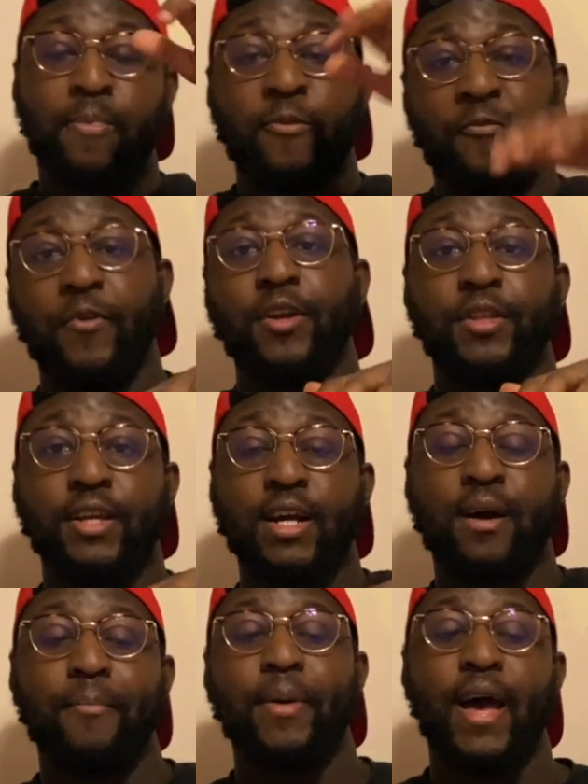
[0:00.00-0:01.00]
fairly
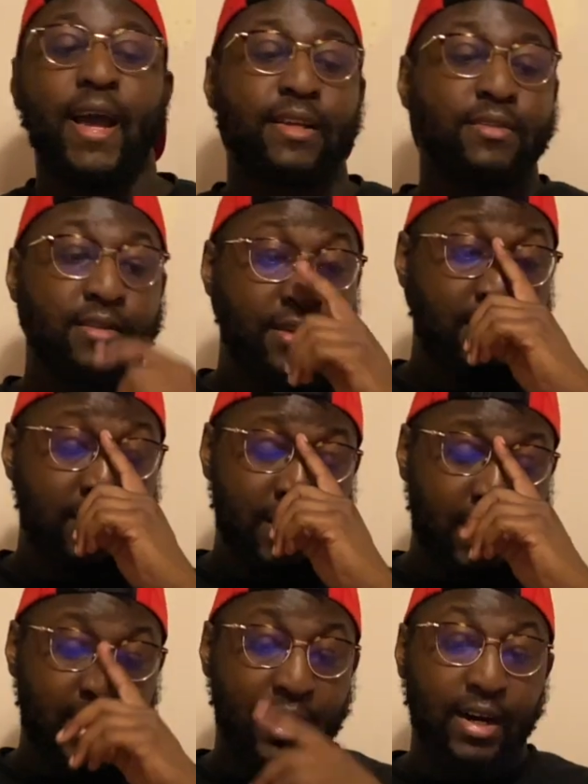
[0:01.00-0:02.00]
compact.
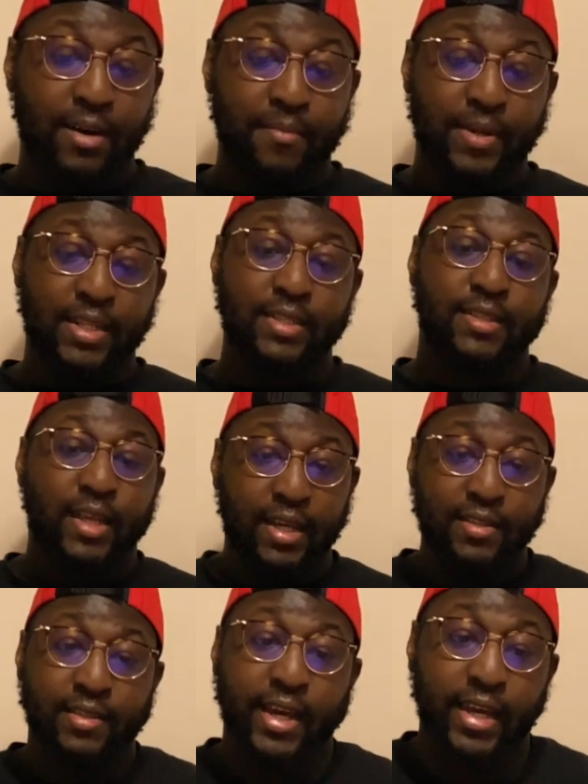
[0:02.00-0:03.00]
And this thing
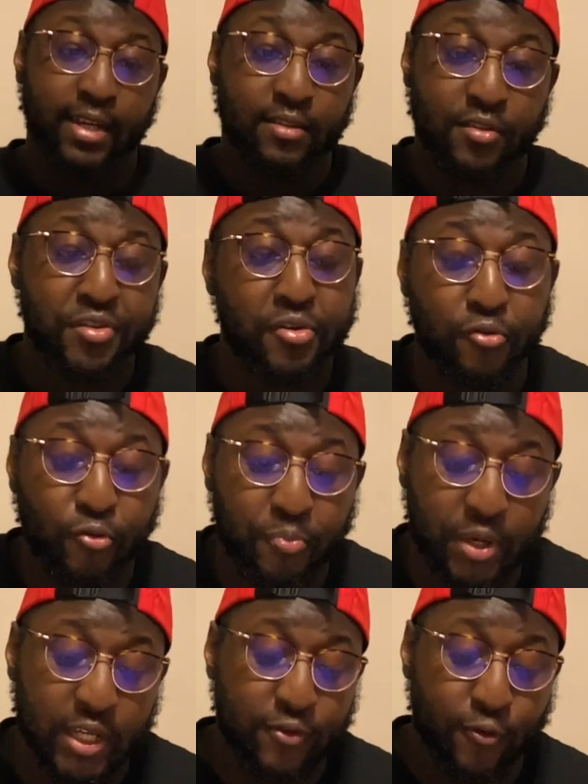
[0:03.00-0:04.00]
is like 2
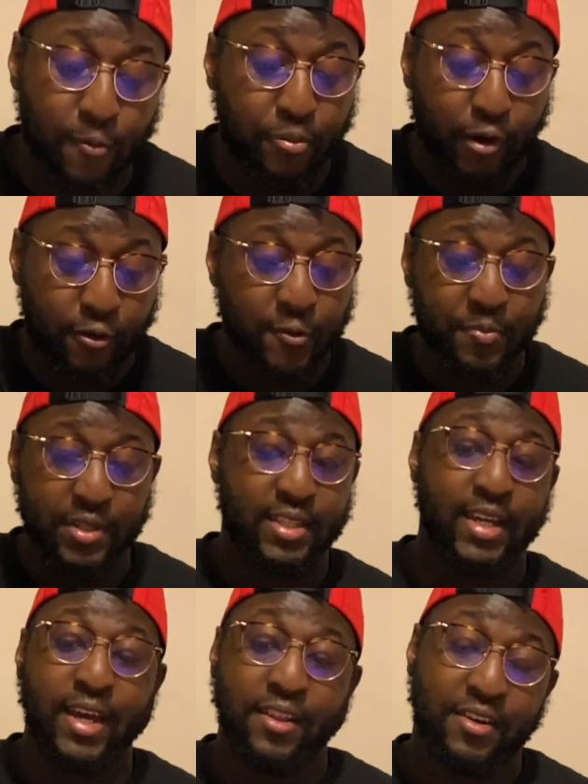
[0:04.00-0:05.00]
PS4 Pros put
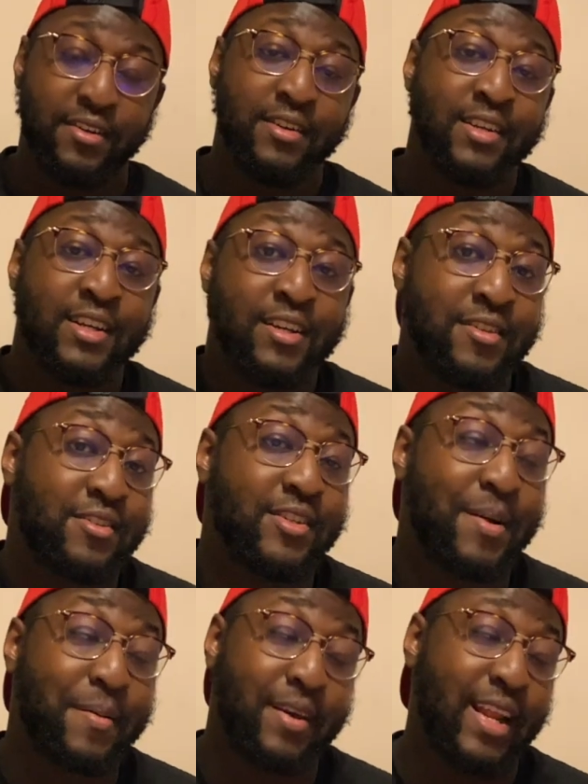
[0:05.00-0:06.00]
together. So
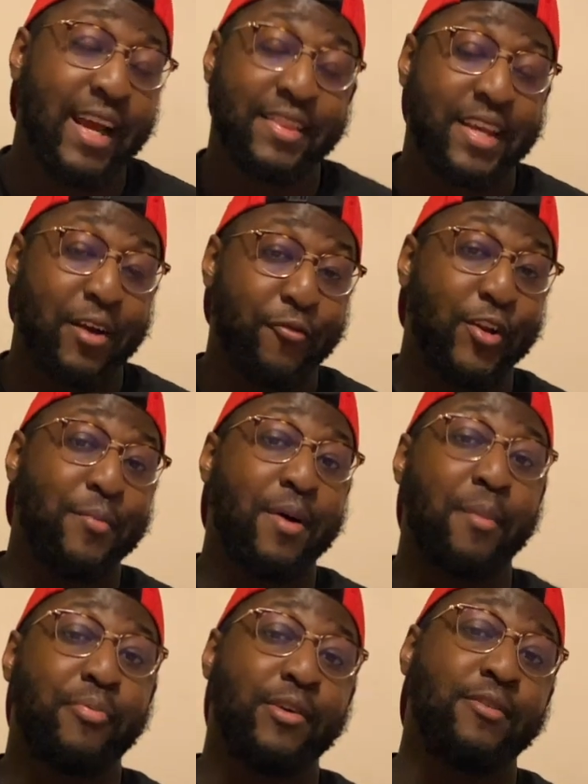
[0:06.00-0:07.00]
I'm gonna have to get rid of my
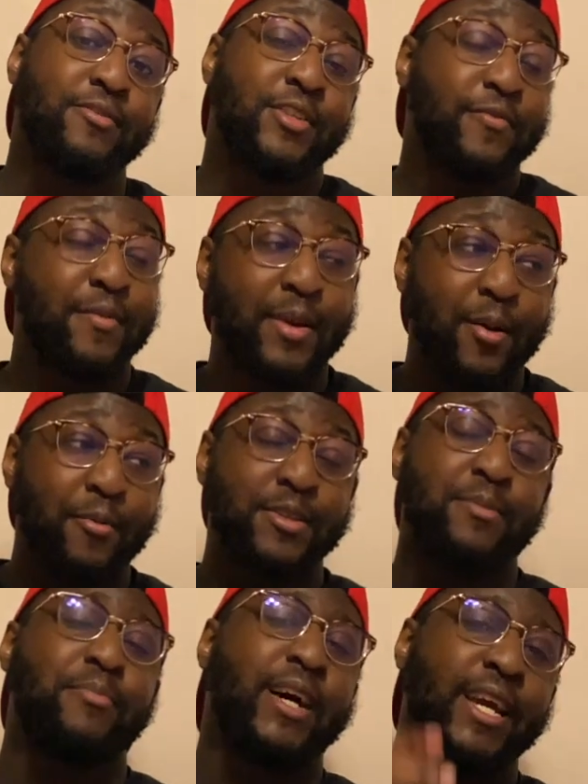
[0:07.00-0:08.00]
Pro. So if anyone wants to
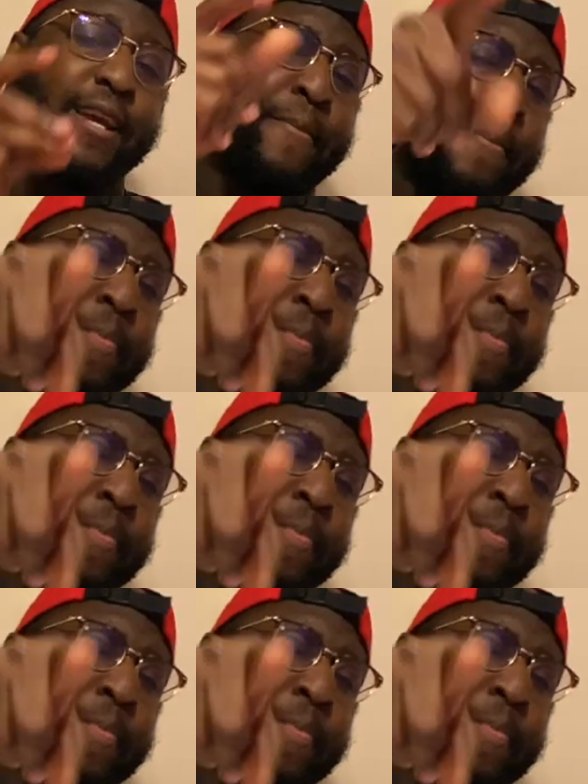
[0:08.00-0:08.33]
buy it,